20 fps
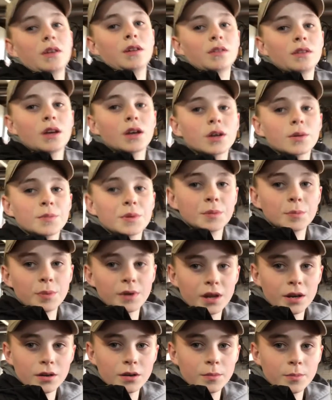They could be
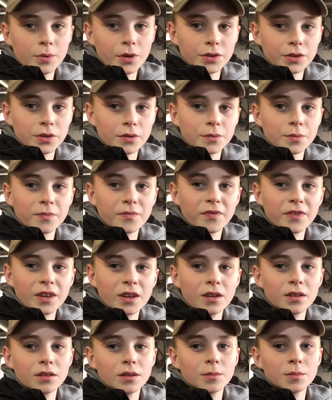better, but they're
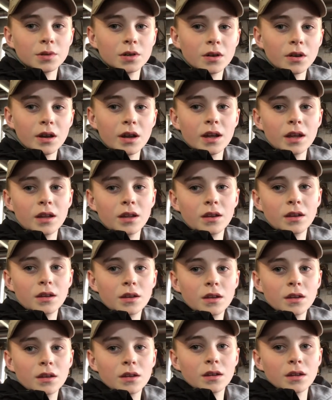feeding them grain
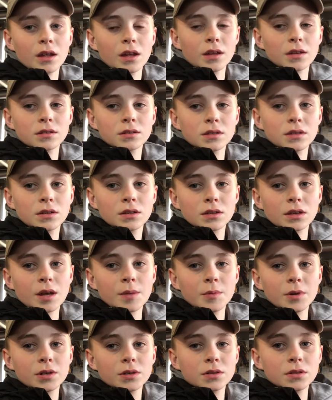and
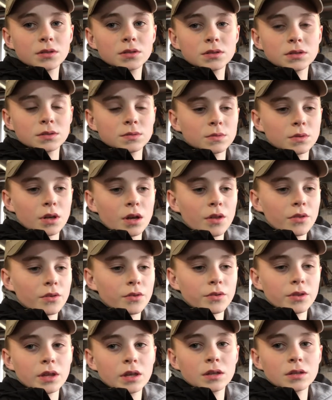chemicals and other
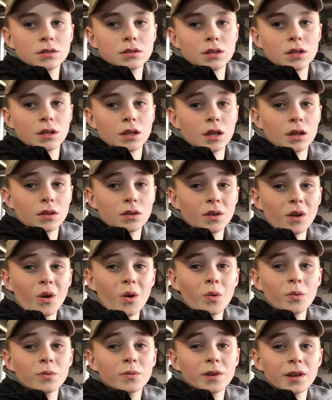things that they
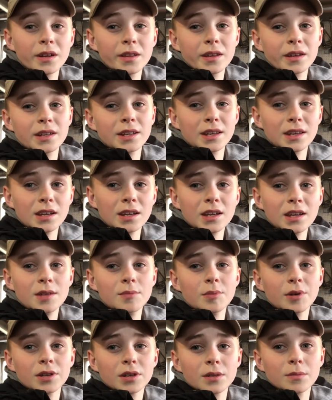don't really need,
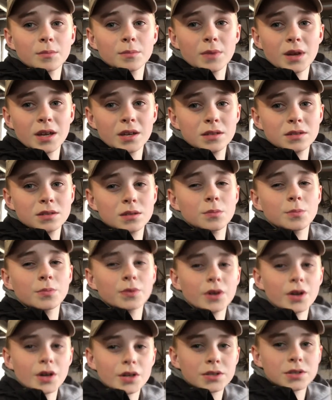but it makes the
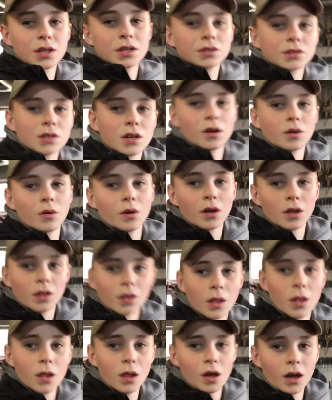process go a
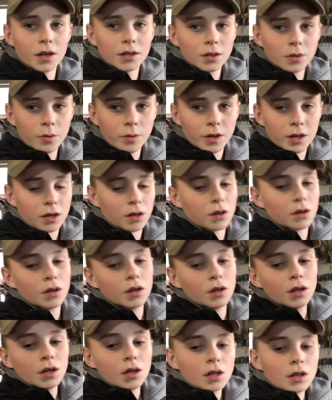lot quicker.
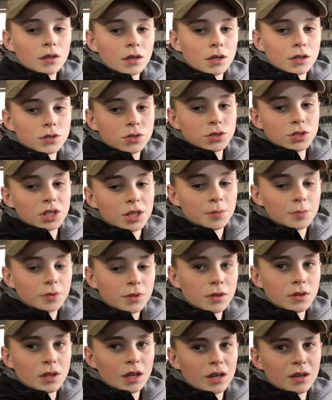Like sheep,
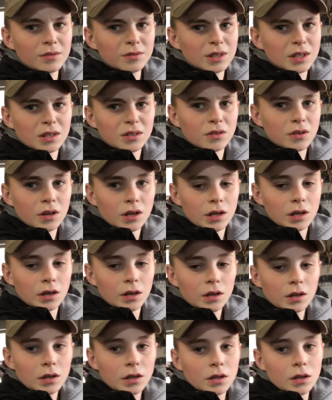they don't need grain.
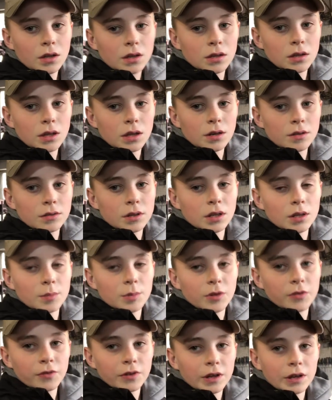They don't need to be
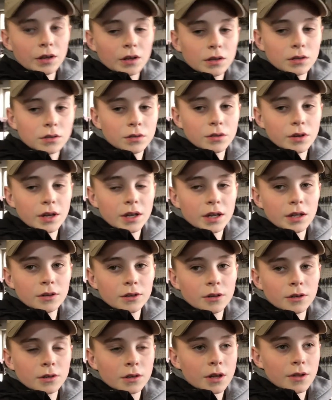fed on grain or
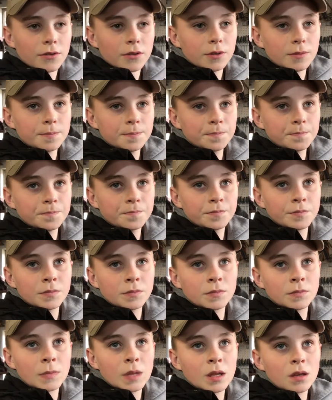nothing.
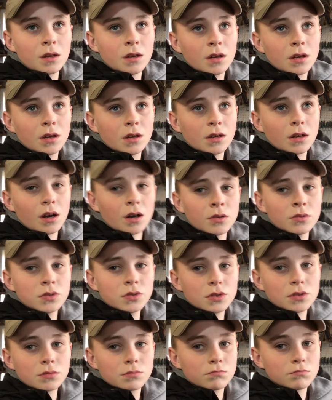
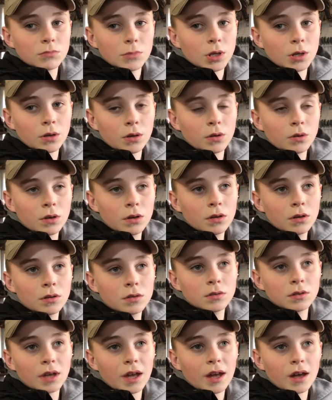Goats, no.
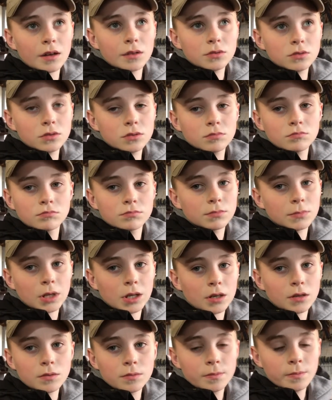Cows,
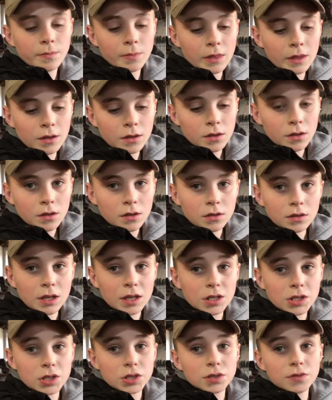no. They
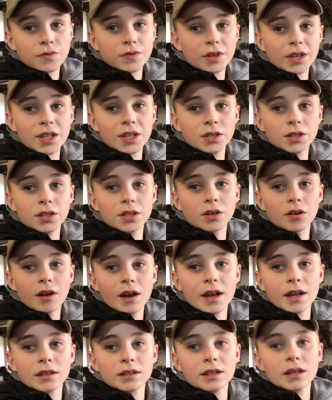just feed
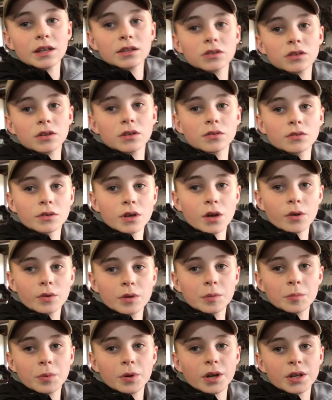grain to get the
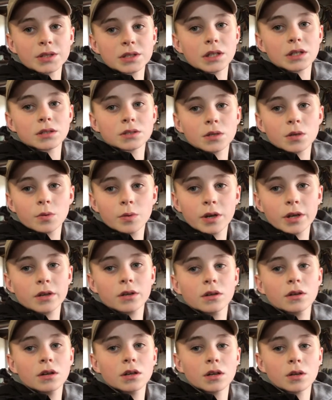growing process quicker
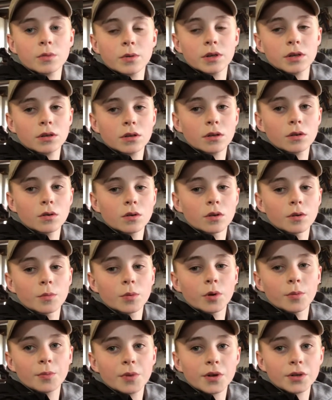and quicker, or
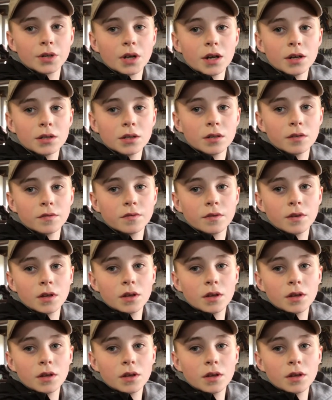more productive.